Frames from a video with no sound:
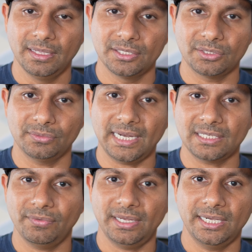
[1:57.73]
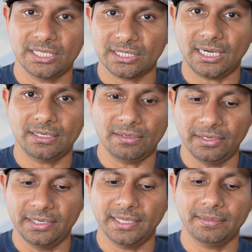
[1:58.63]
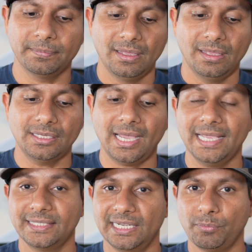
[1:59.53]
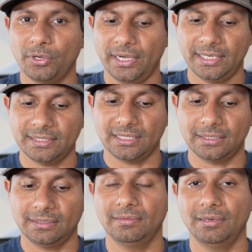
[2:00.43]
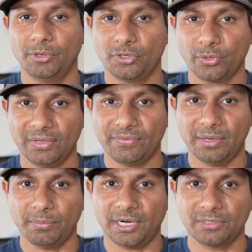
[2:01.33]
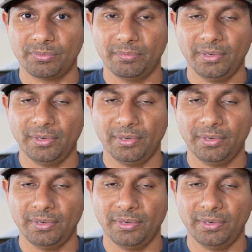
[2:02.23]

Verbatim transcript: So that's when it starts alerting. The high set point is about 25 parts per